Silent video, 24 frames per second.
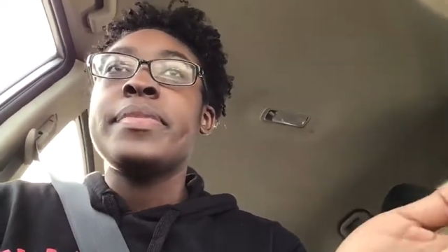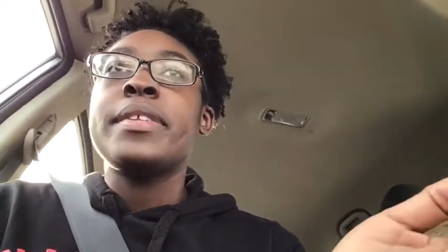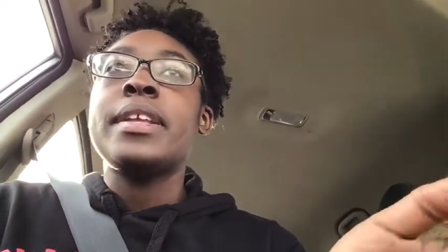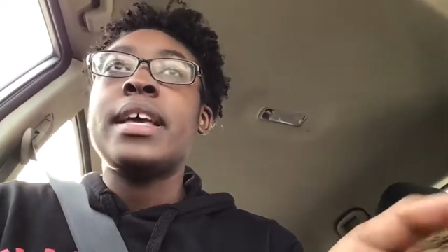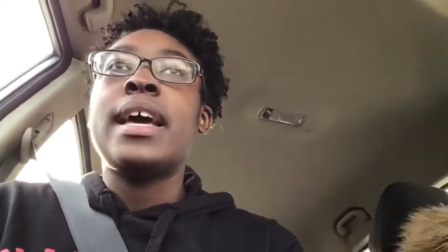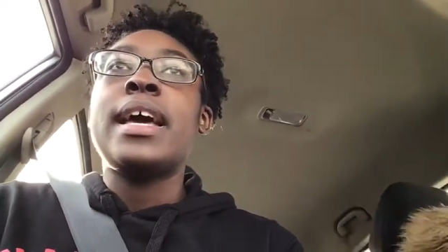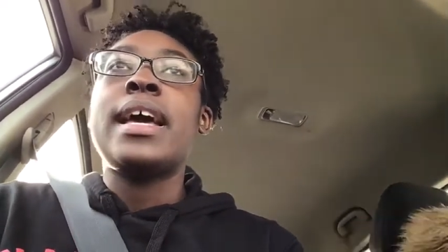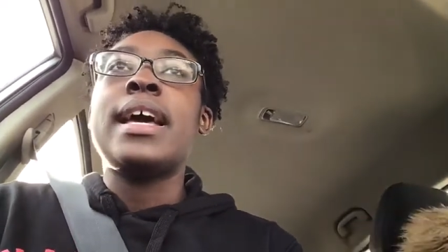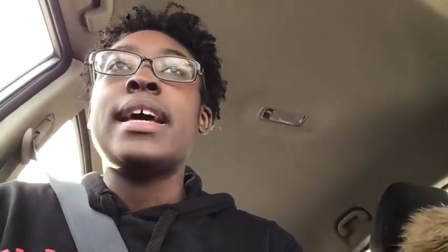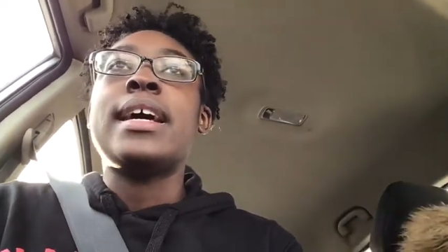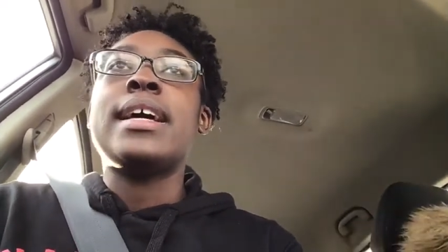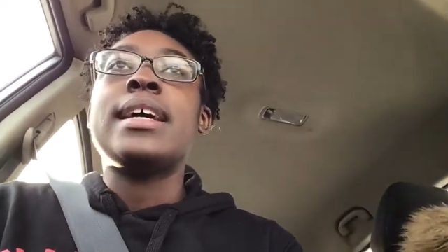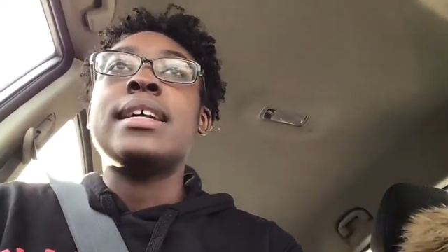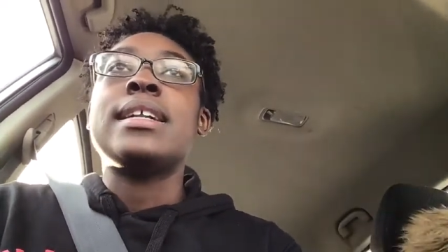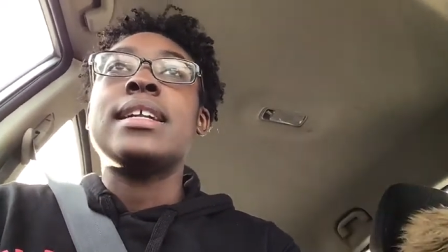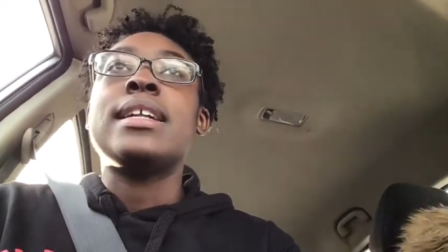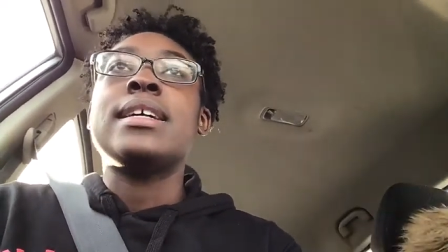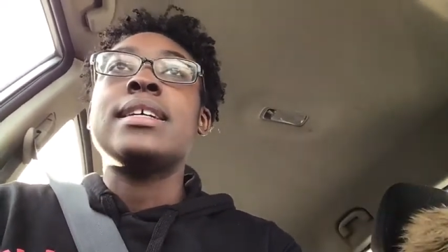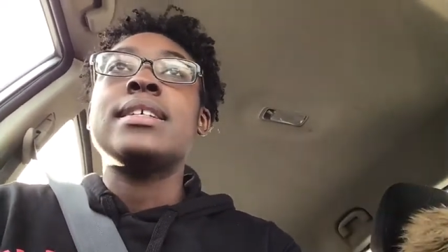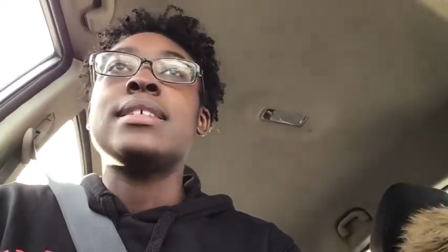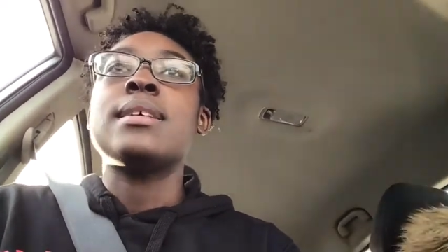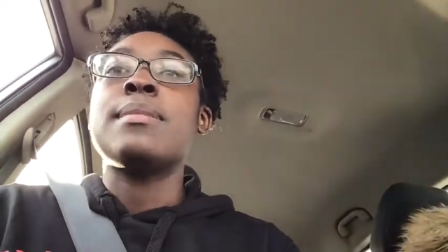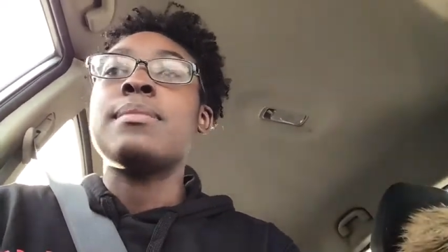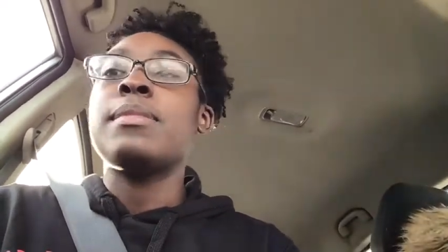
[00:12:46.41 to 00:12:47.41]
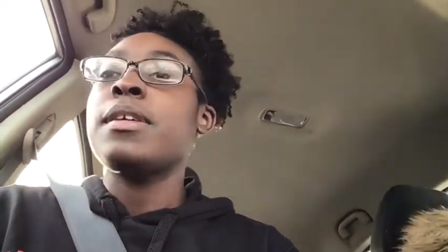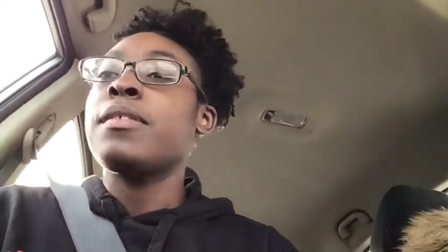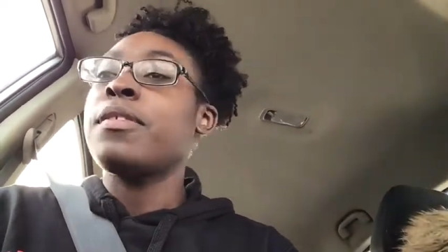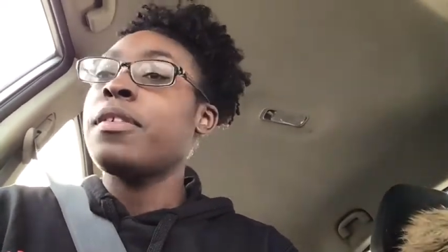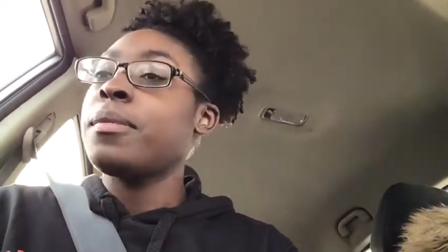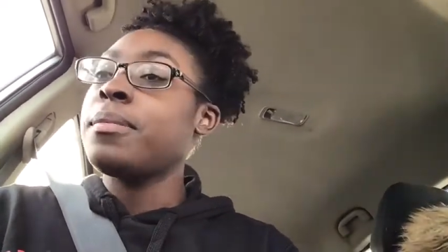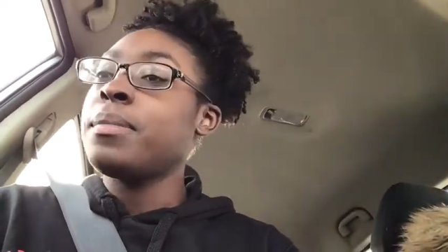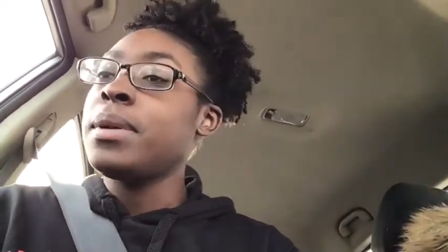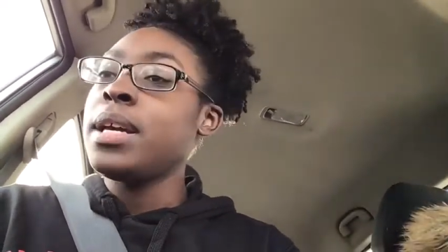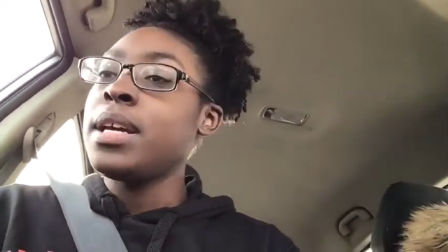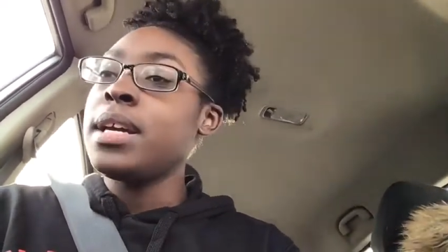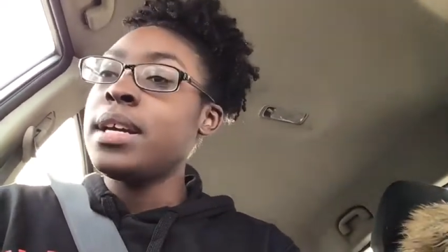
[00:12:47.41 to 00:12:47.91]
and something for
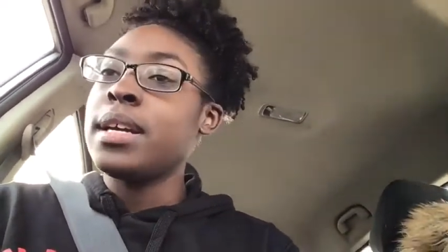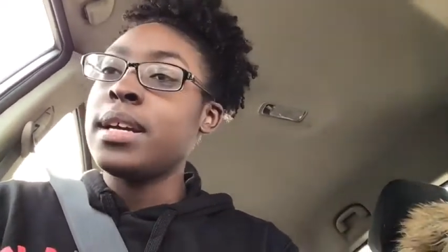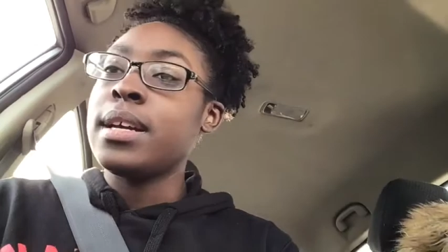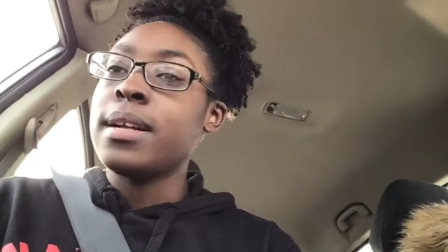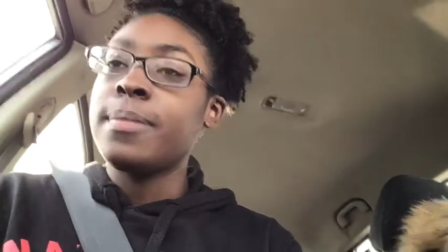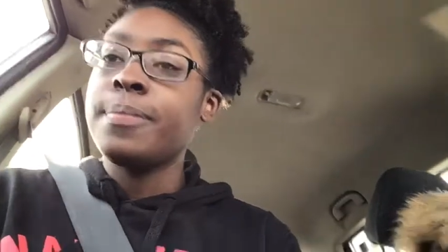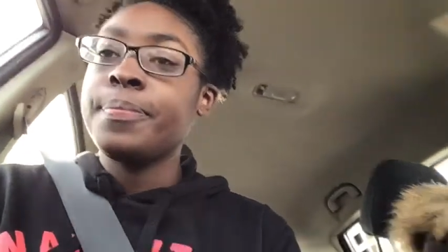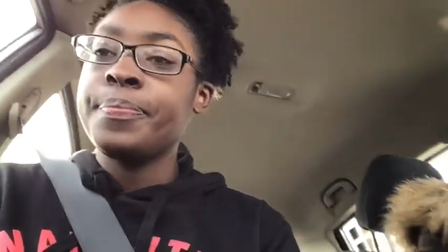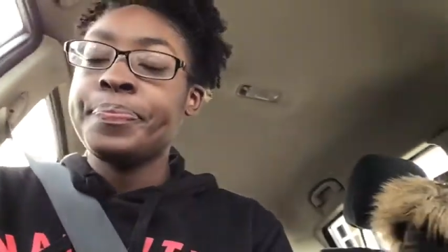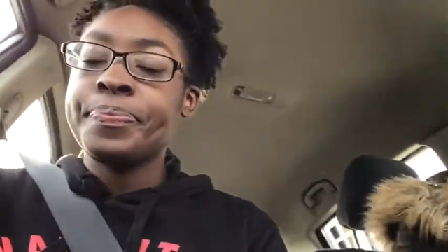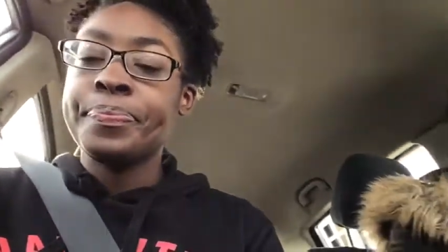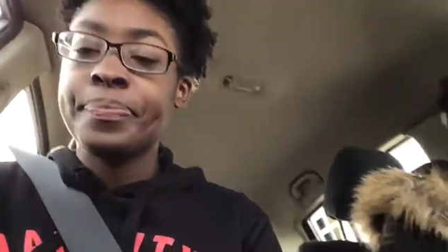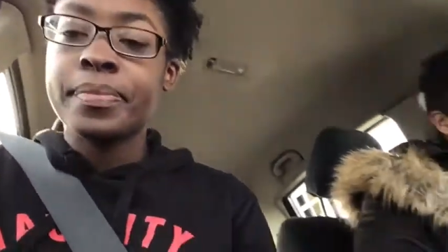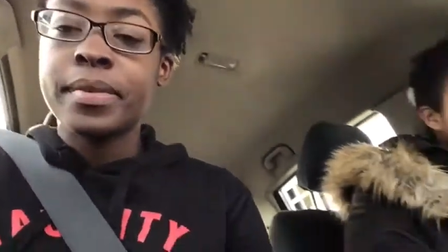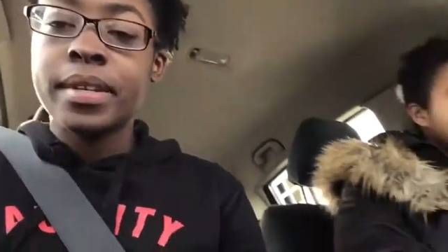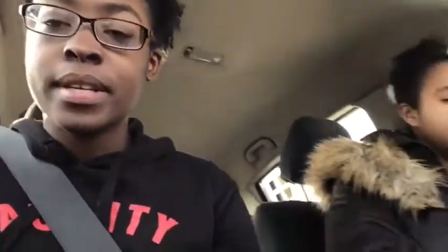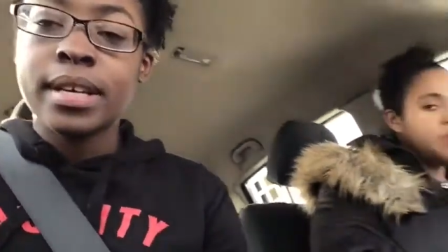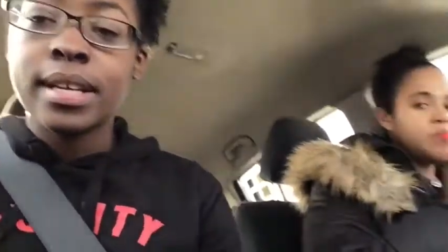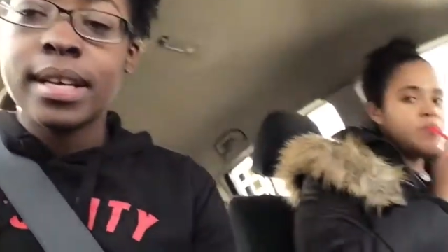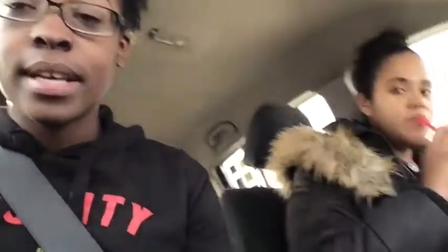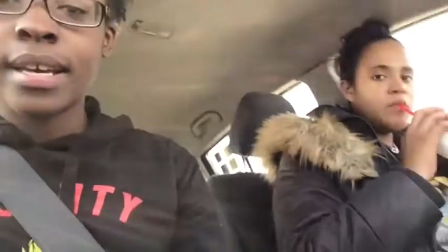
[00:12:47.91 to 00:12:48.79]
me. I